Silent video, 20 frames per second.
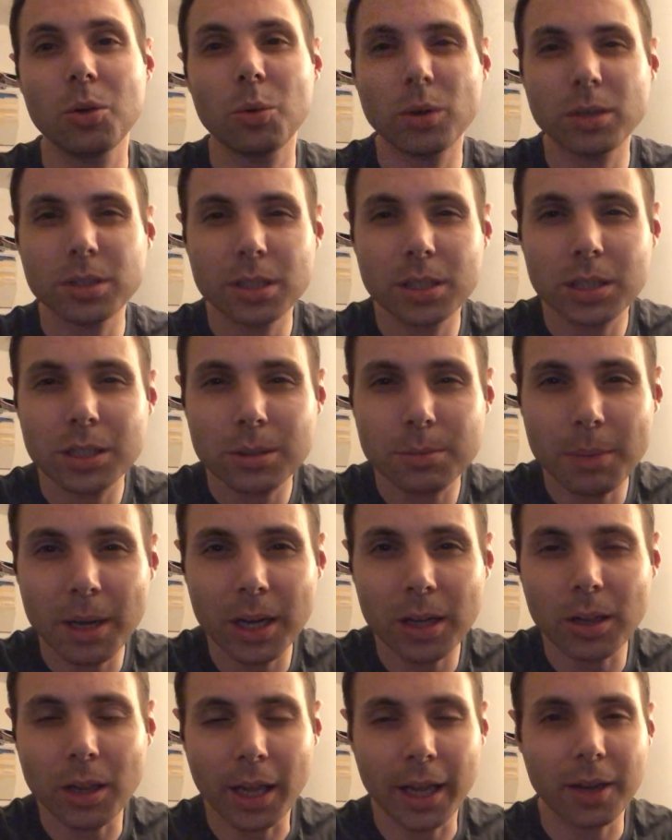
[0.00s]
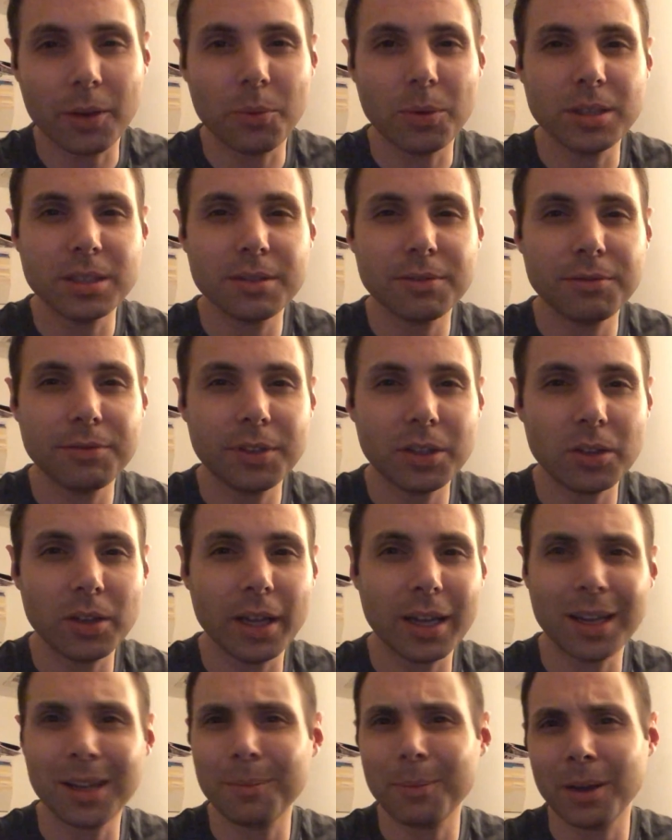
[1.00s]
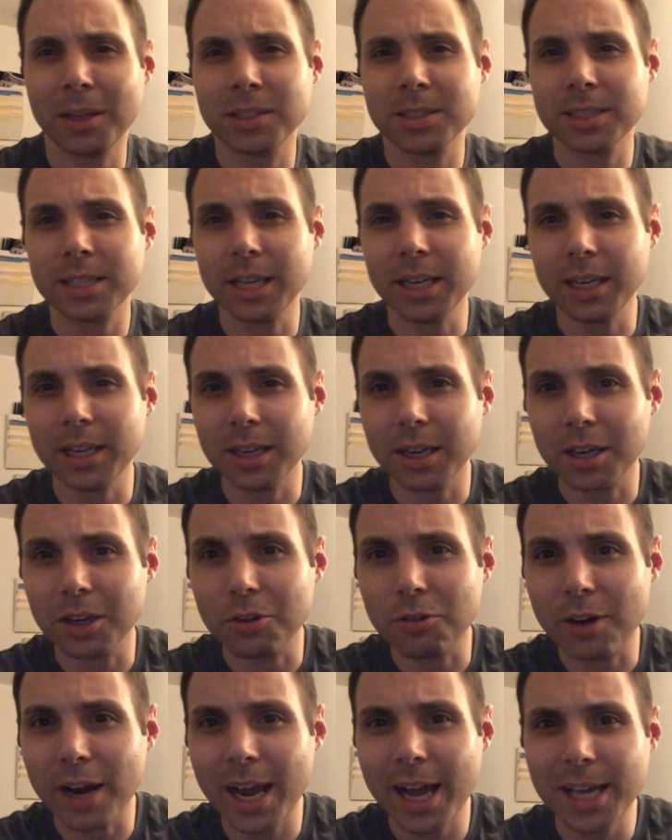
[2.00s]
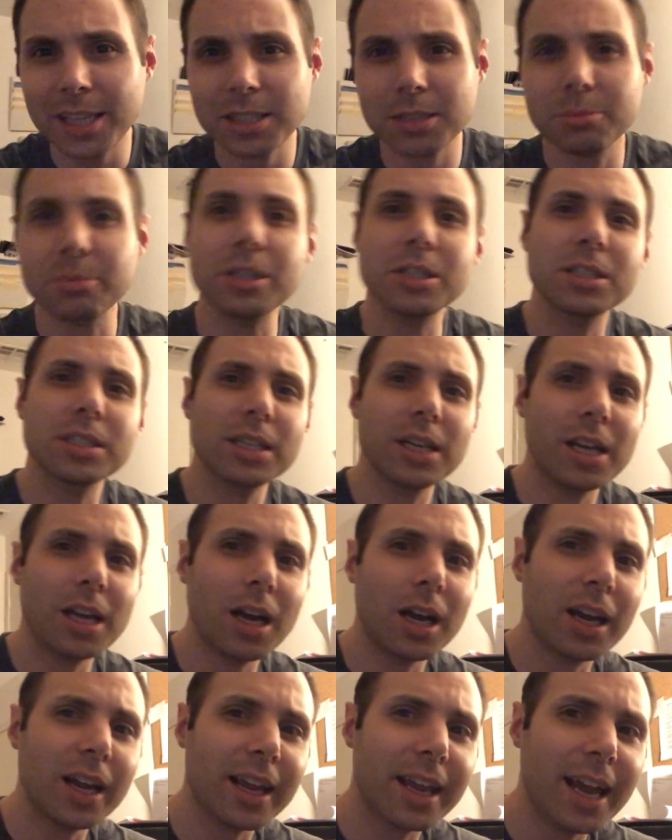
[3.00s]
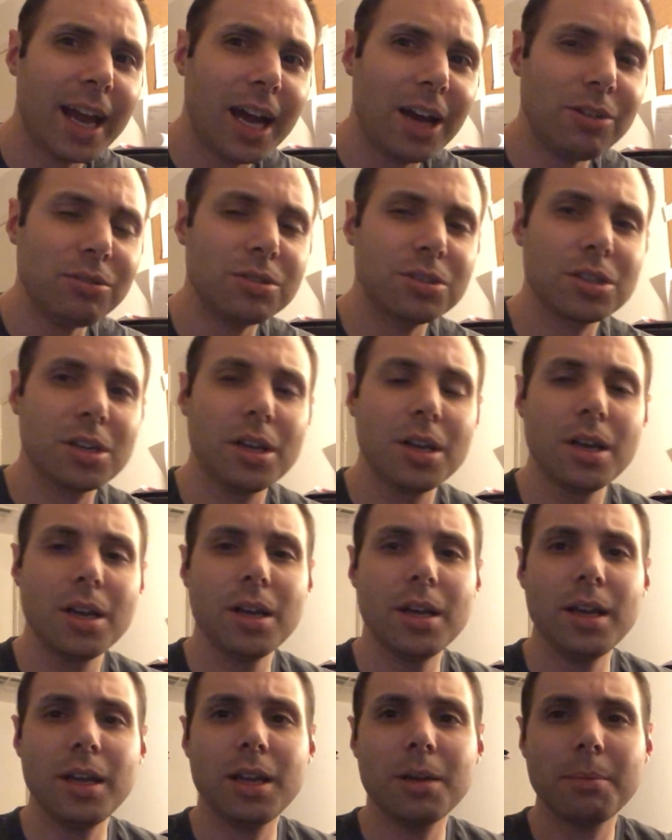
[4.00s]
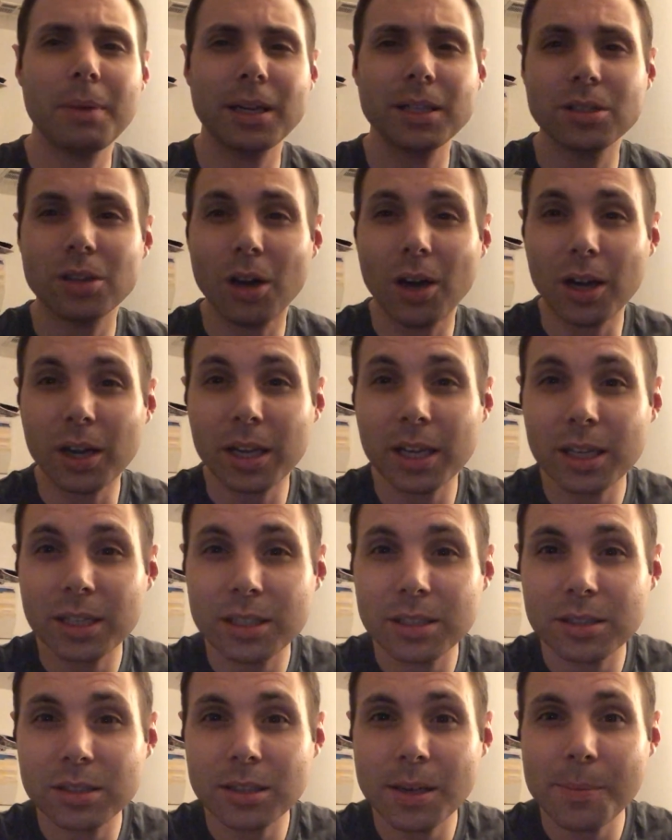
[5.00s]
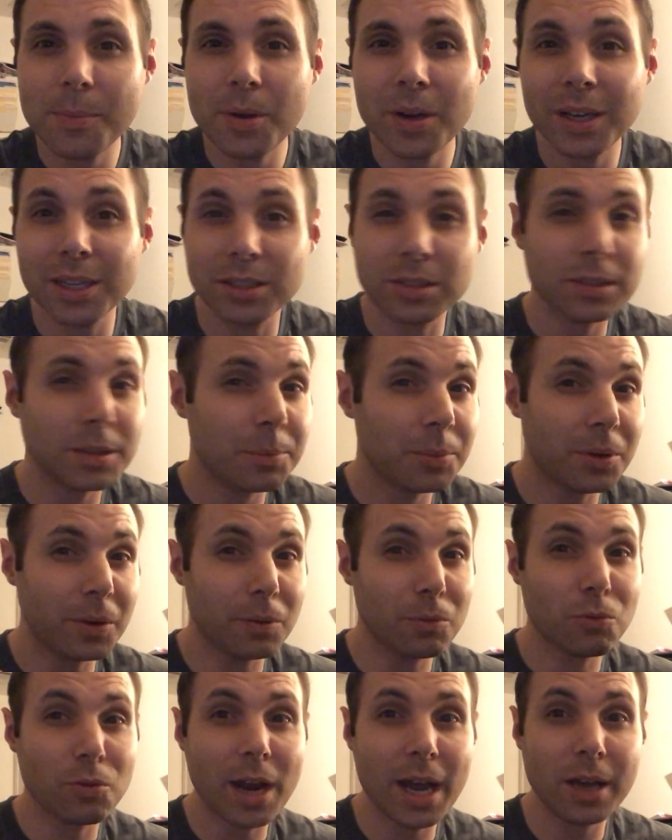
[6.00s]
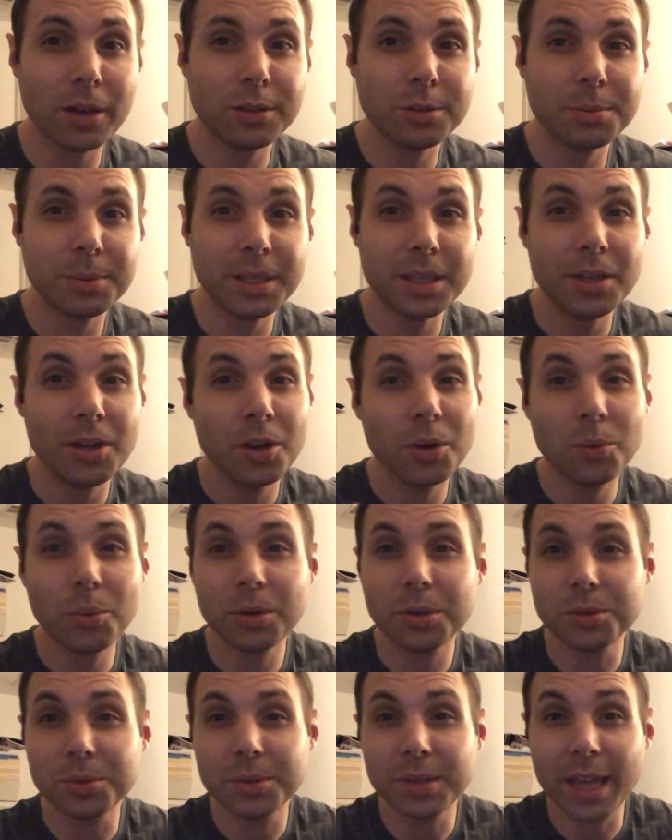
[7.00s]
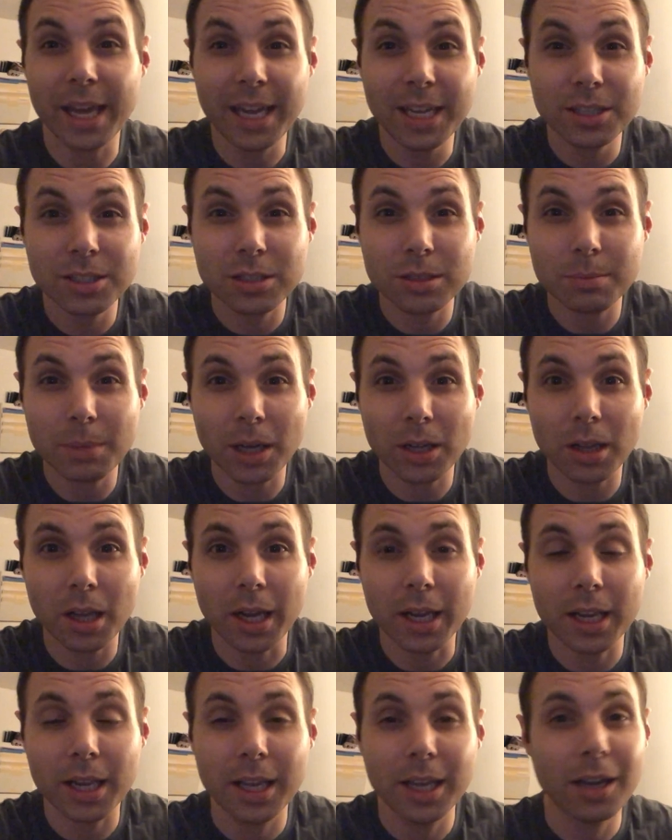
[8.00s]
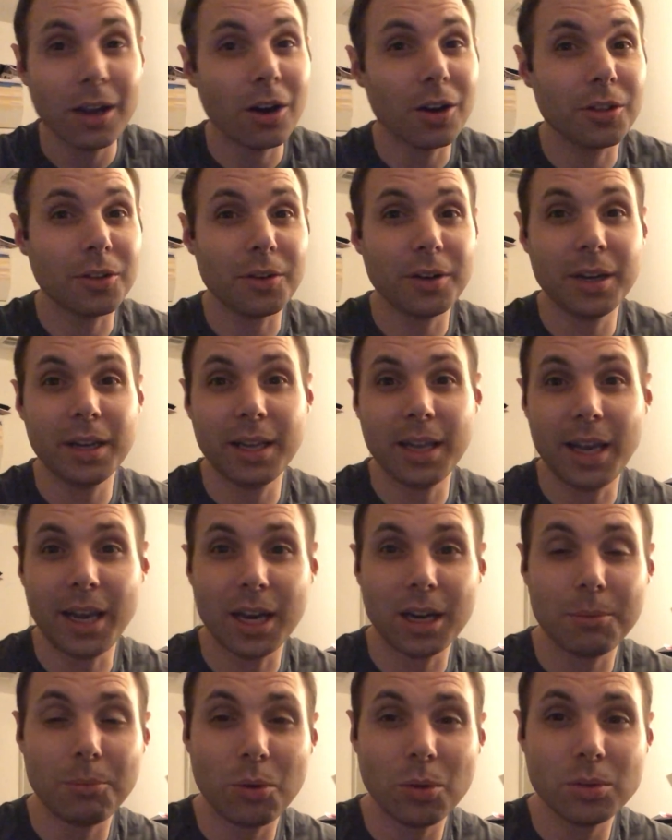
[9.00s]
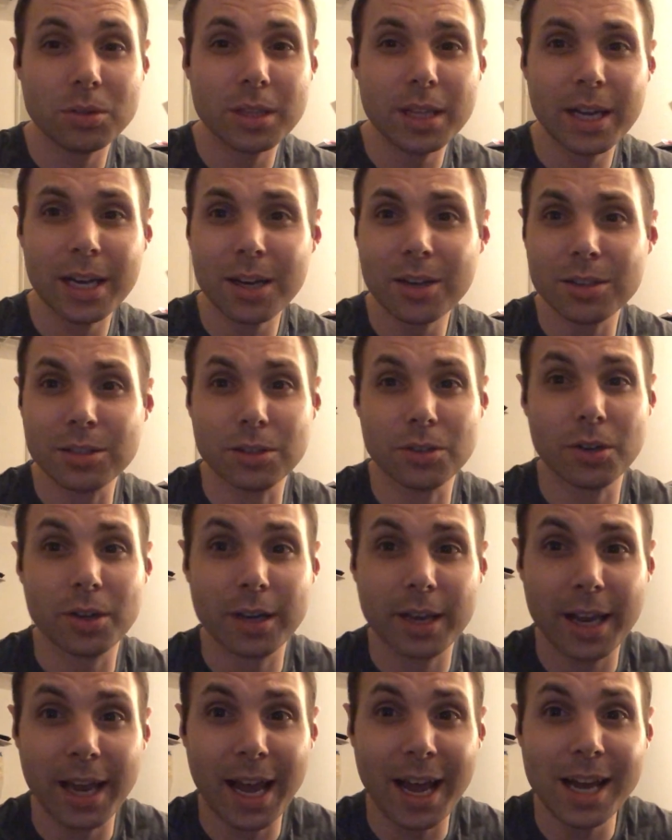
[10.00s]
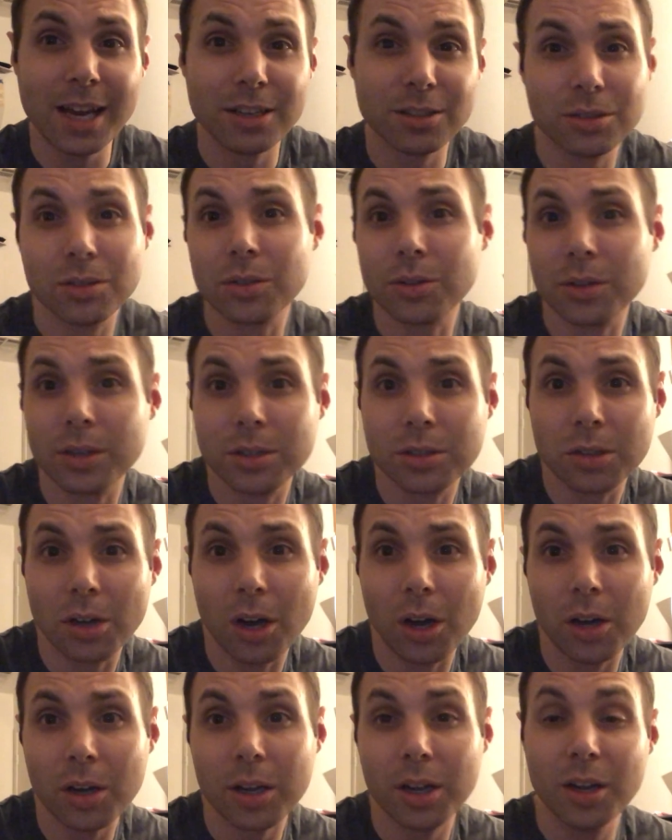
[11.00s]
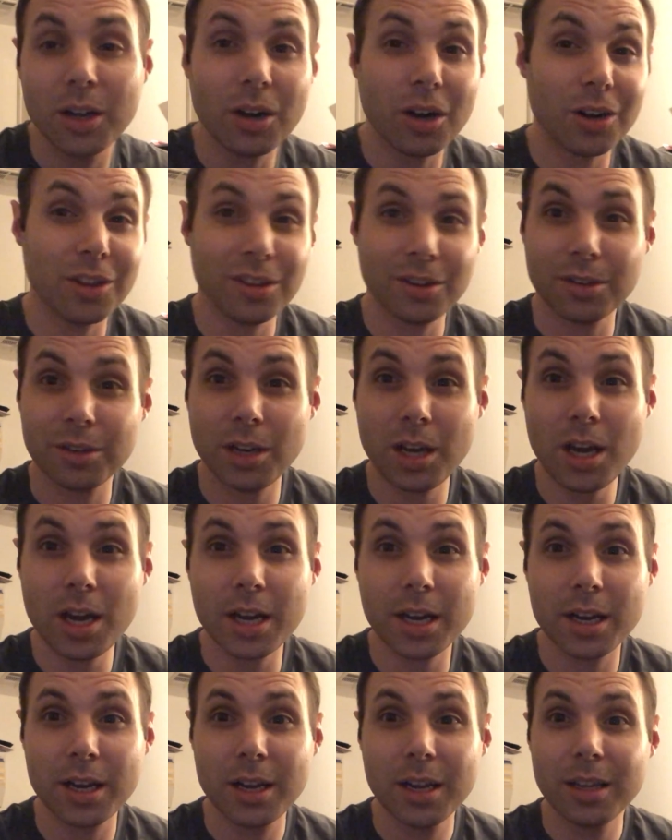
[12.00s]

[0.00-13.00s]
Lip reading: What does it smell like? What does it feel like? Am I standing on grass? Am I sitting on a couch? Am I talking to someone? Is someone around me? What do they smell like? Are there any animals there? Is there a cat? Is there a dog? Are there none?